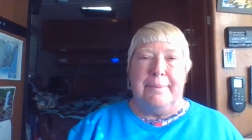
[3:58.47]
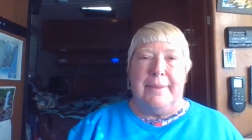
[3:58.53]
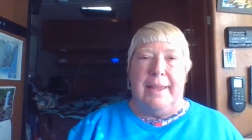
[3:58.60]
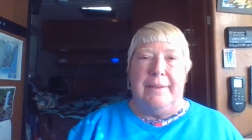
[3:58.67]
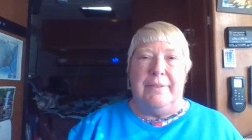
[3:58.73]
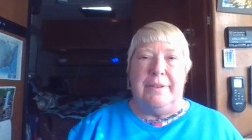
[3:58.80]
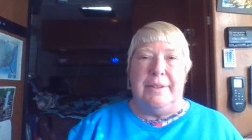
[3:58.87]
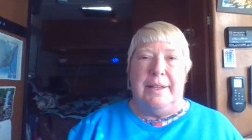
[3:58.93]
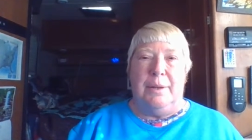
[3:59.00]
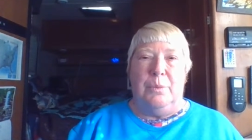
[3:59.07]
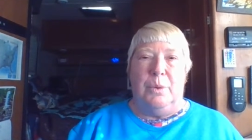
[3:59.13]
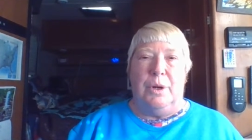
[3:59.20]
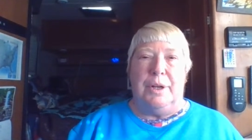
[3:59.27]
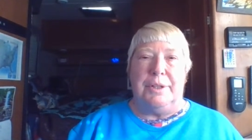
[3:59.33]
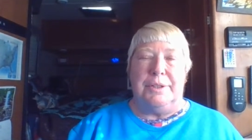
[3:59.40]
Everything
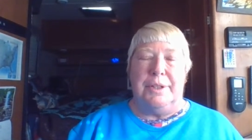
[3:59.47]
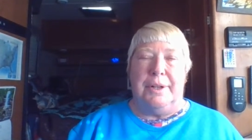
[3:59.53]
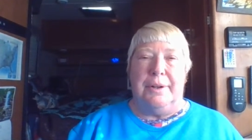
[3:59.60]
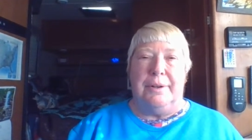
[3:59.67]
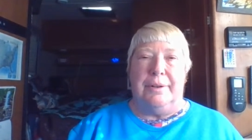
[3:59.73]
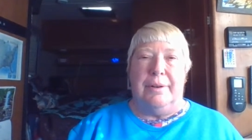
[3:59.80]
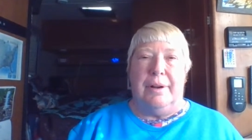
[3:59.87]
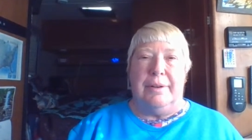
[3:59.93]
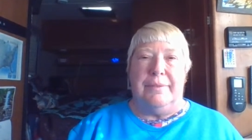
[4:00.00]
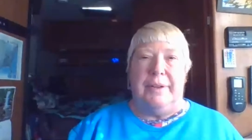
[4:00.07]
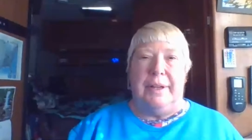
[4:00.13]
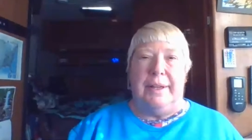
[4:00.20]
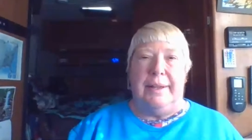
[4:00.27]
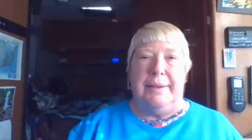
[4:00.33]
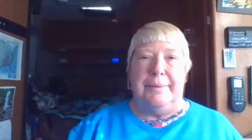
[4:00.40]
worked on her
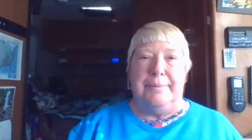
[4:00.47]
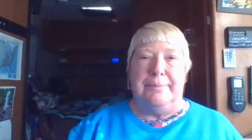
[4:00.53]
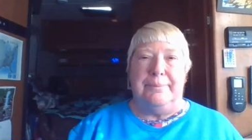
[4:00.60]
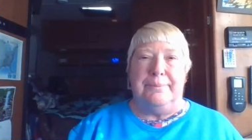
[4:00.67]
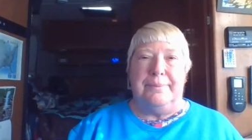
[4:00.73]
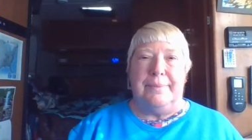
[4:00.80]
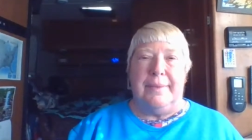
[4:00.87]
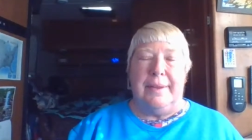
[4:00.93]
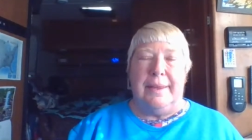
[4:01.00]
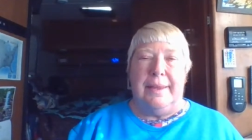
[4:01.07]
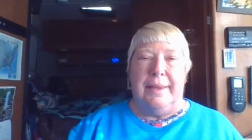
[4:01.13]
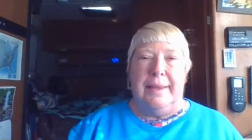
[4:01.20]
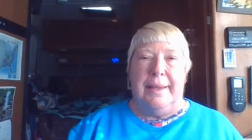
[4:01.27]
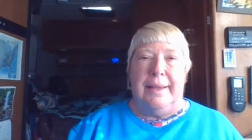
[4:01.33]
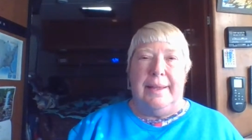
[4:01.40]
RV,
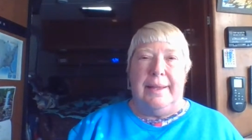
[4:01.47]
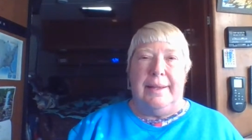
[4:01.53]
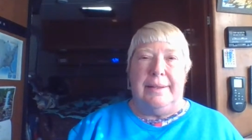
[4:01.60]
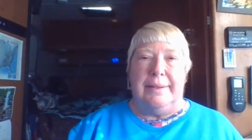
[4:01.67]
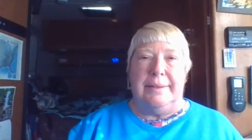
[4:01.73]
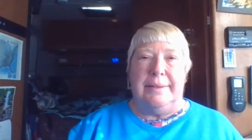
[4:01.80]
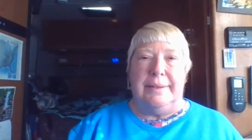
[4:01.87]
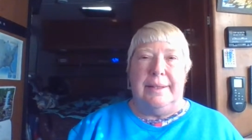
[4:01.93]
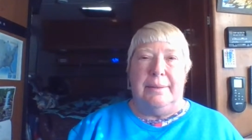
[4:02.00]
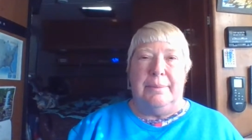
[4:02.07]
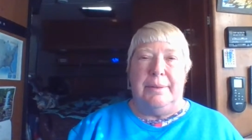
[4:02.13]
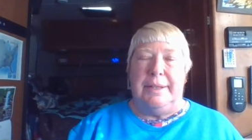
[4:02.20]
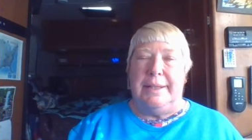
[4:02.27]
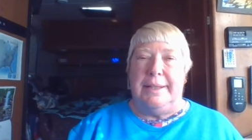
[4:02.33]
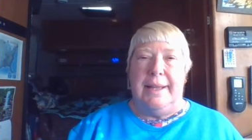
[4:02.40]
and
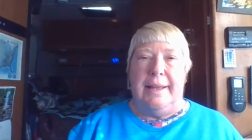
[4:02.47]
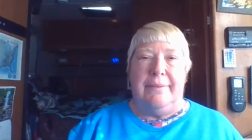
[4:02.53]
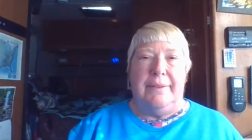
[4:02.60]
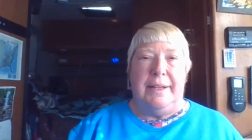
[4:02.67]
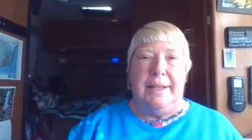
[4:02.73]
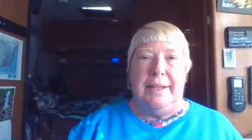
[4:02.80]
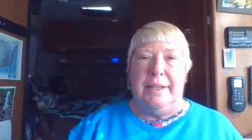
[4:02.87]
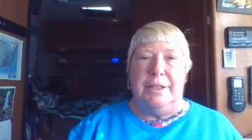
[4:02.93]
we didn't have any